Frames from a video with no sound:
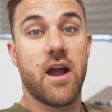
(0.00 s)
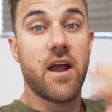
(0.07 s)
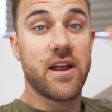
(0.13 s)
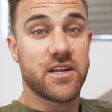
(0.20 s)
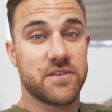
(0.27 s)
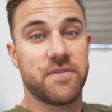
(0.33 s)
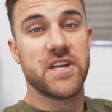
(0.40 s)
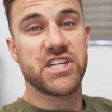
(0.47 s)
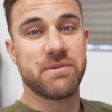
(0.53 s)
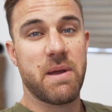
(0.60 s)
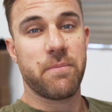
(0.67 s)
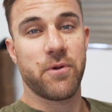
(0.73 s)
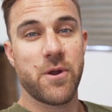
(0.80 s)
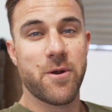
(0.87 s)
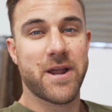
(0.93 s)
All right, just finished up my
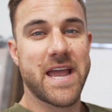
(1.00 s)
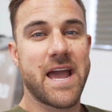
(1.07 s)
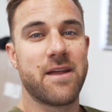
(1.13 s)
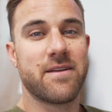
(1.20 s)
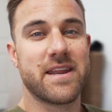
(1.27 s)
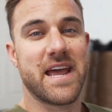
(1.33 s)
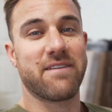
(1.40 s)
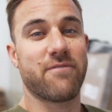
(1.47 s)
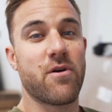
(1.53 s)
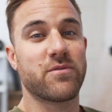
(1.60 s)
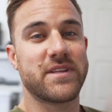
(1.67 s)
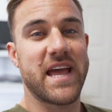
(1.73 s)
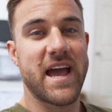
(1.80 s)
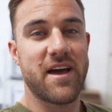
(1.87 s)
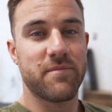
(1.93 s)
pre-workout, and I wrote
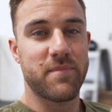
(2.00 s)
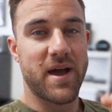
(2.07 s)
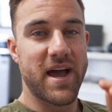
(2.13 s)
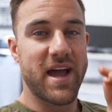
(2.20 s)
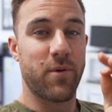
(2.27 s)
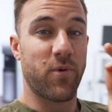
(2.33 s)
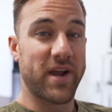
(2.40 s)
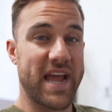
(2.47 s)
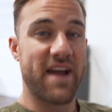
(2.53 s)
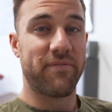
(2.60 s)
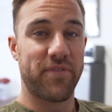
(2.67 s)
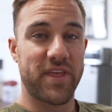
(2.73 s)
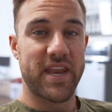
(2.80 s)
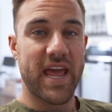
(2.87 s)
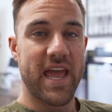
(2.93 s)
down my workout
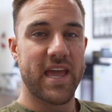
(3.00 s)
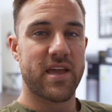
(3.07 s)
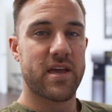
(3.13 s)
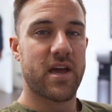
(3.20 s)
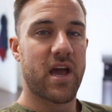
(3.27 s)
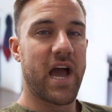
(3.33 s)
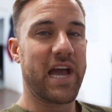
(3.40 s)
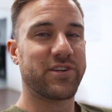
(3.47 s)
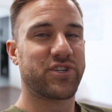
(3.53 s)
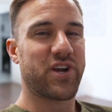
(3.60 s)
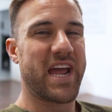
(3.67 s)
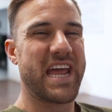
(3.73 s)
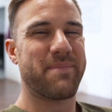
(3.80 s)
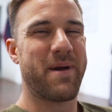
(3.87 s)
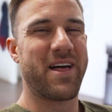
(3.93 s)
for the day. I usually try
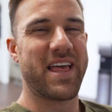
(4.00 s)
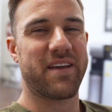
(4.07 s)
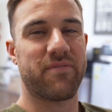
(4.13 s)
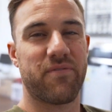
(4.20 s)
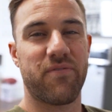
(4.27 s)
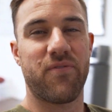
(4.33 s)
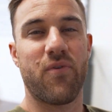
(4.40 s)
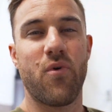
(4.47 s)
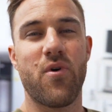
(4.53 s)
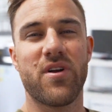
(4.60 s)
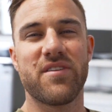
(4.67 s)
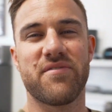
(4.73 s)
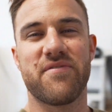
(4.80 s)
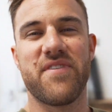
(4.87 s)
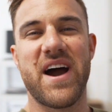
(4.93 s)
to hit about like 4
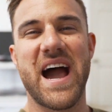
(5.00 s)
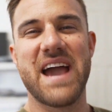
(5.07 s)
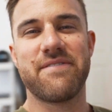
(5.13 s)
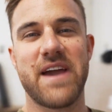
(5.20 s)
to 5